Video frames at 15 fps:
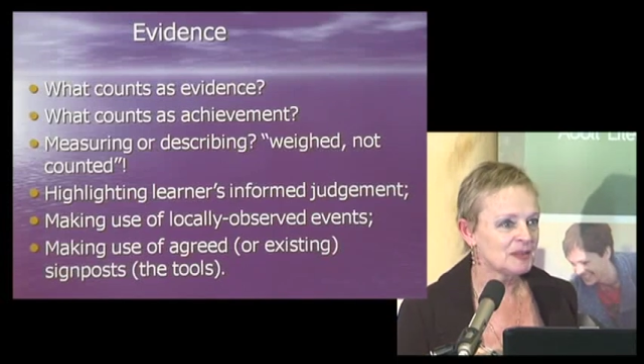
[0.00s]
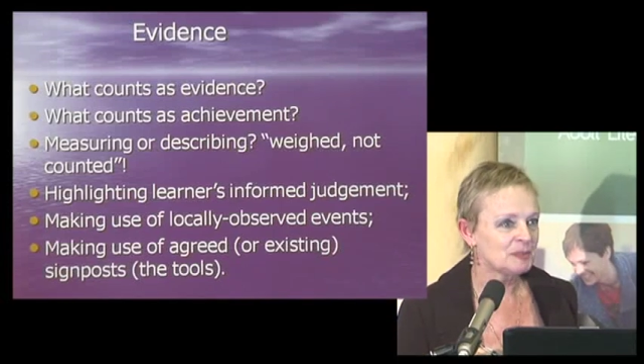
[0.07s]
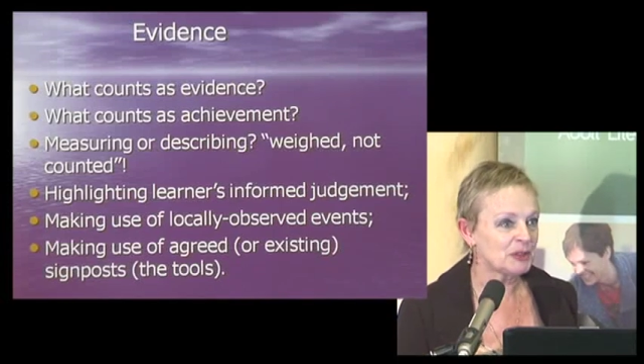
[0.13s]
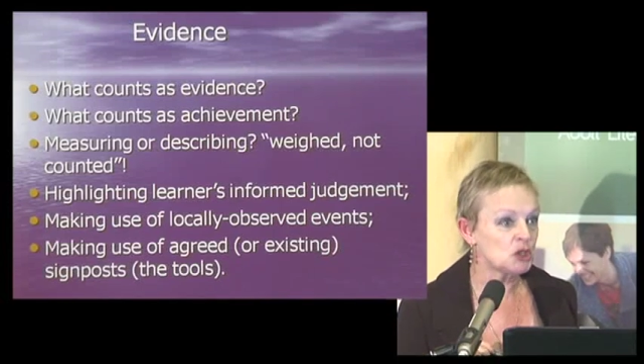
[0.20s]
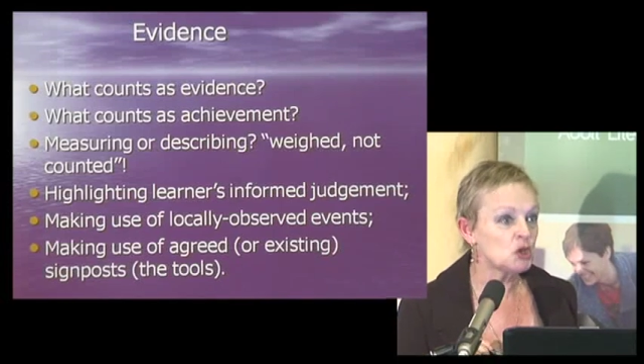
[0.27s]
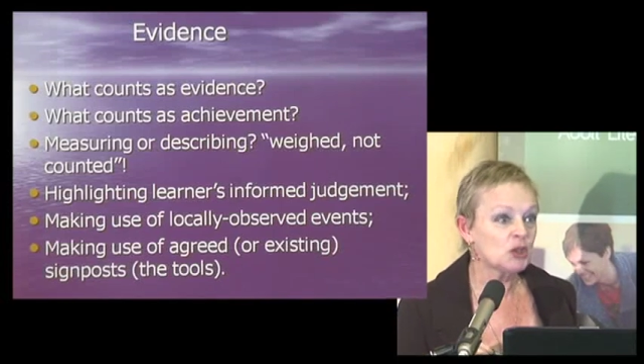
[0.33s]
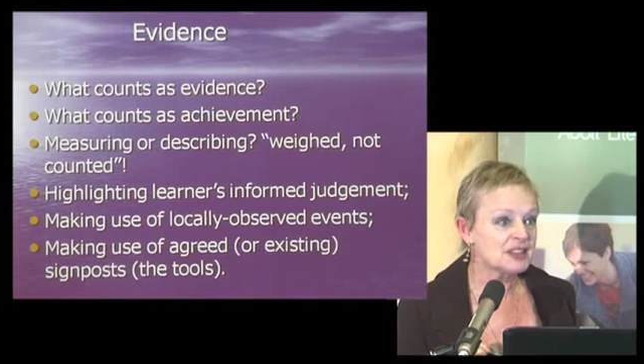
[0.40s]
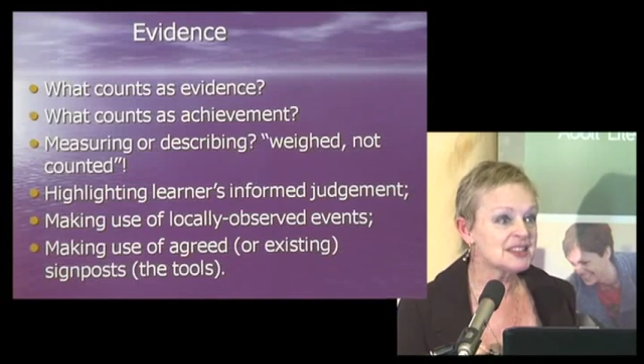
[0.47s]

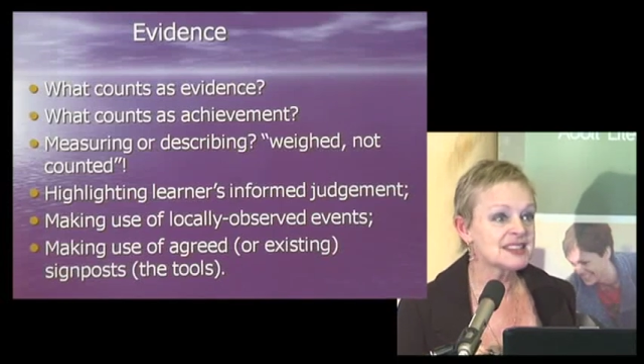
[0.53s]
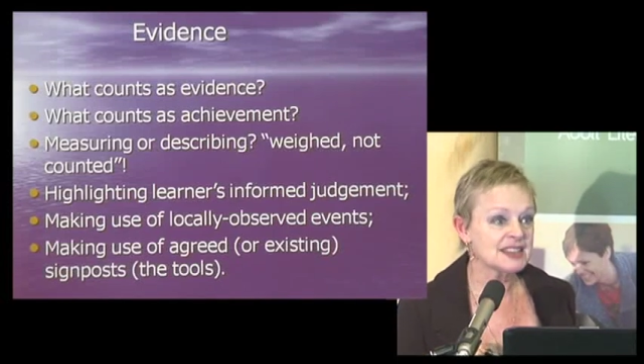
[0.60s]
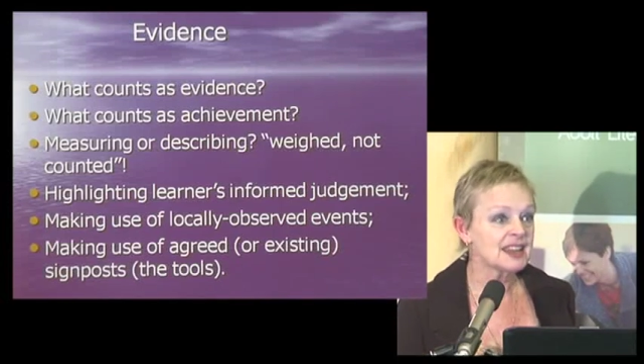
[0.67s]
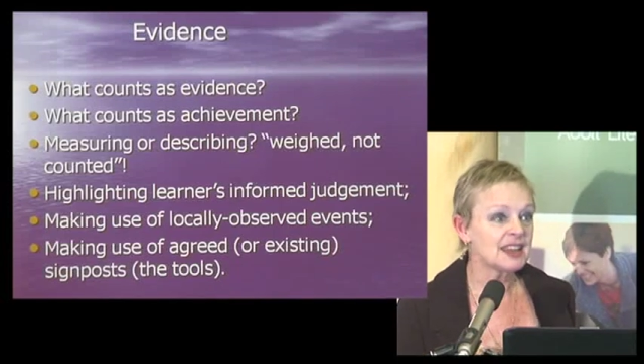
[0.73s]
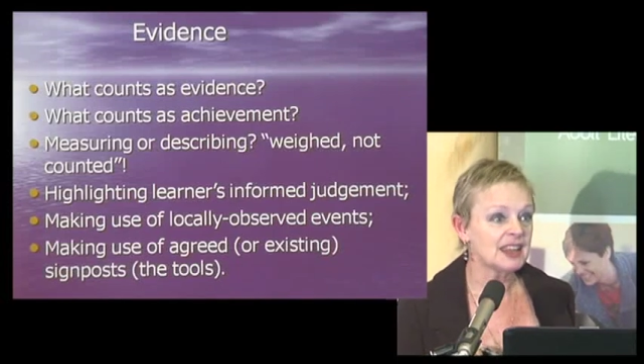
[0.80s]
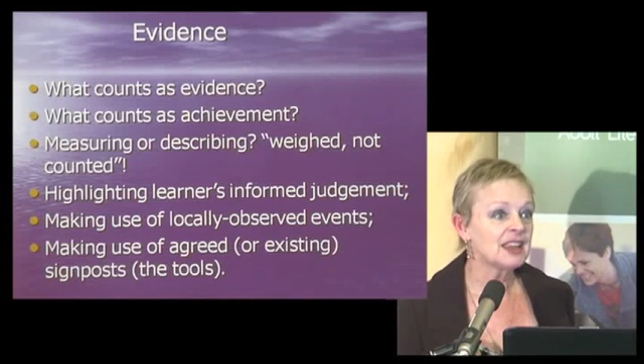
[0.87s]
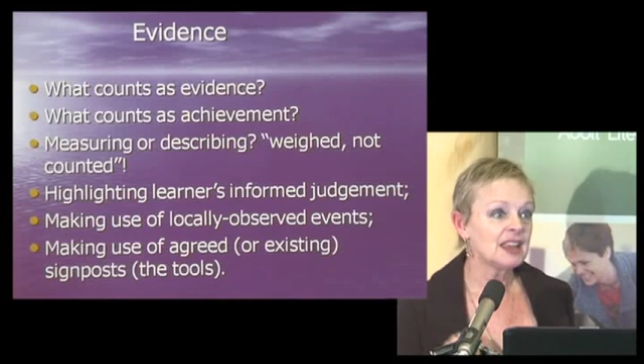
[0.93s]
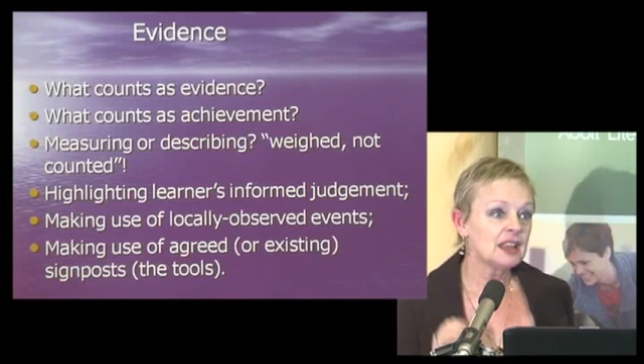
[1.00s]
but you can
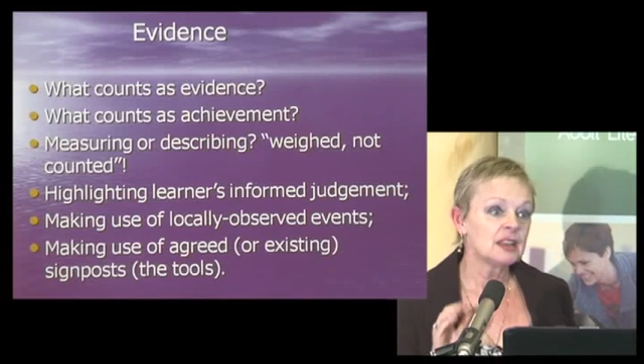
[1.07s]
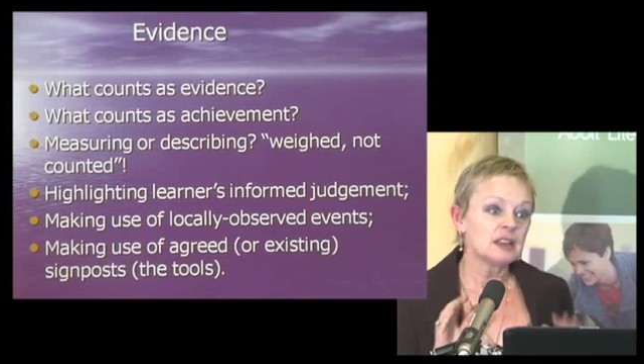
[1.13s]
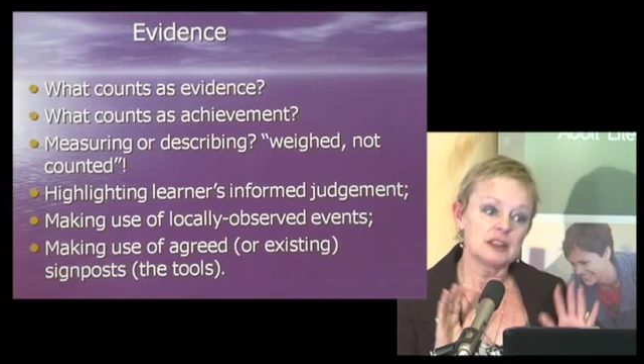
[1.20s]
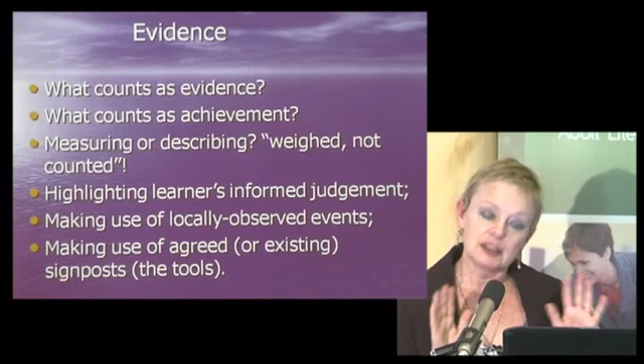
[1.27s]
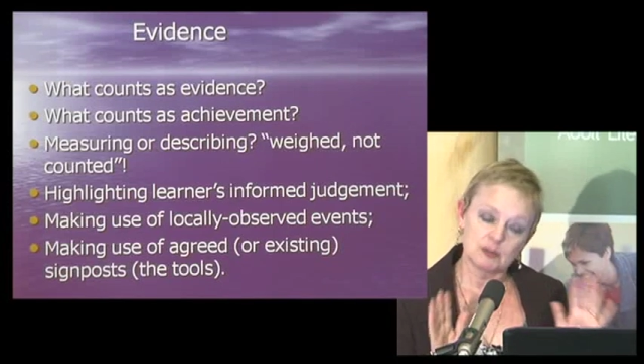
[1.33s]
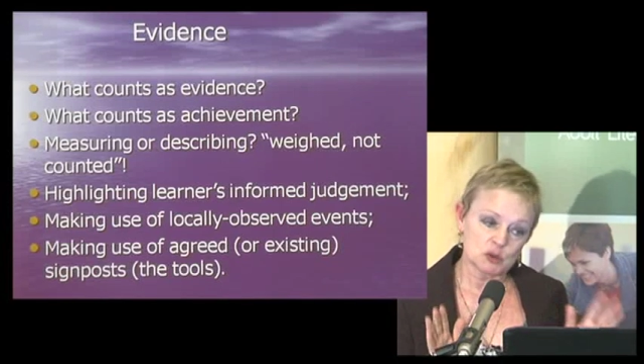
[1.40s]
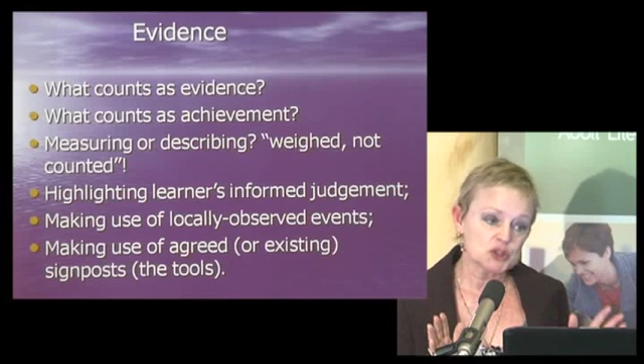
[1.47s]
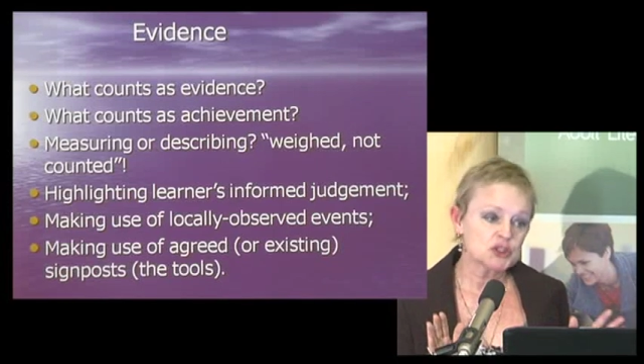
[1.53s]
say
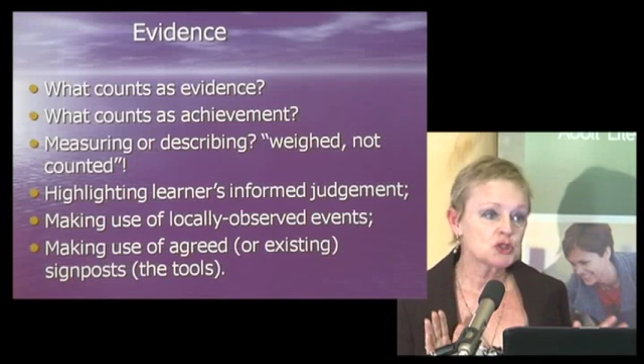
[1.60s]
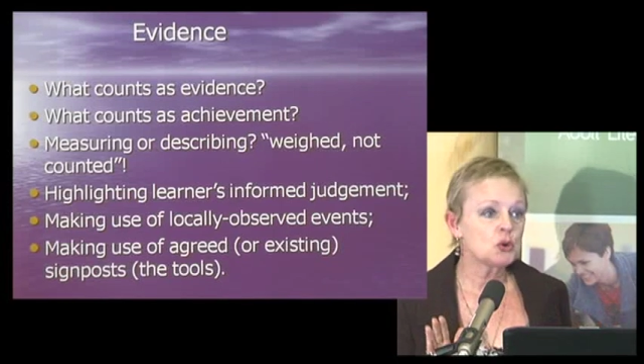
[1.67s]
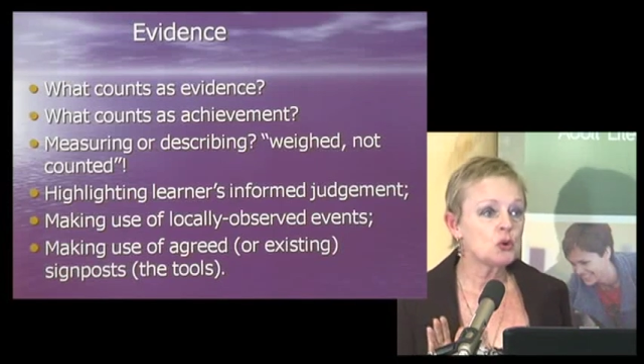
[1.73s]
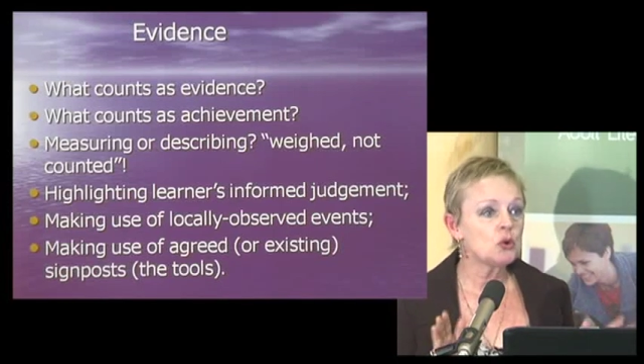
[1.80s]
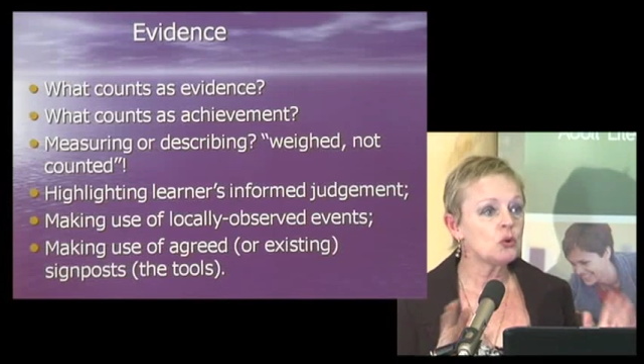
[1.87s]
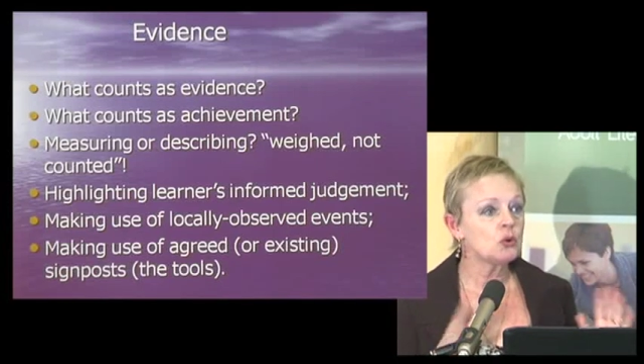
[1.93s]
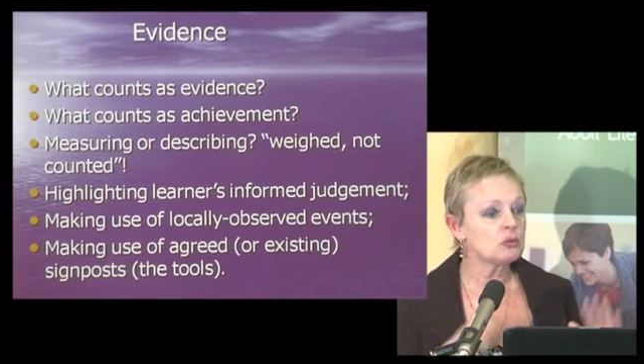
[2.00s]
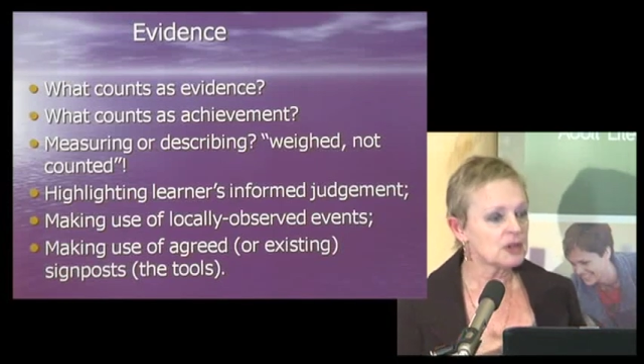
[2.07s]
they were
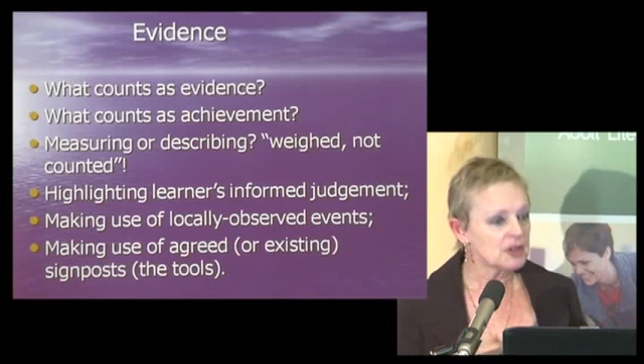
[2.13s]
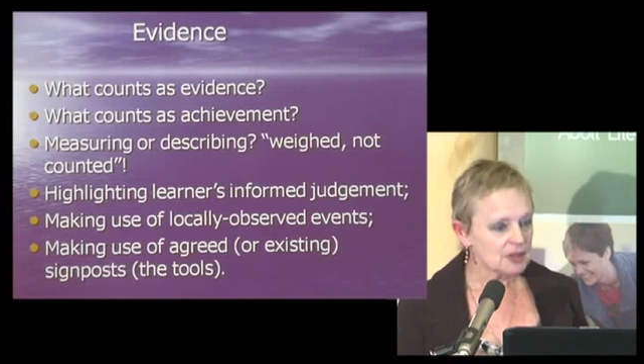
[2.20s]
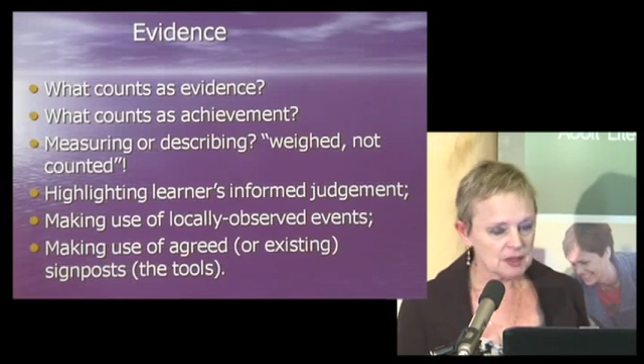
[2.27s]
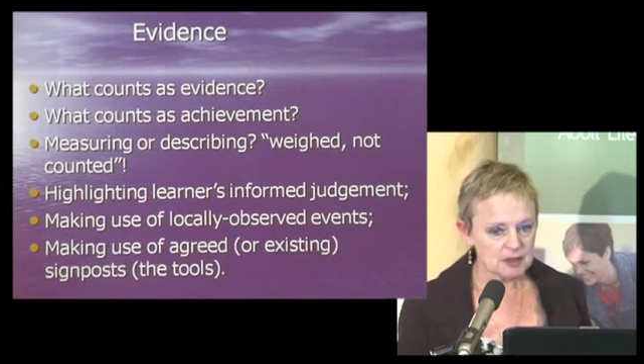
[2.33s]
so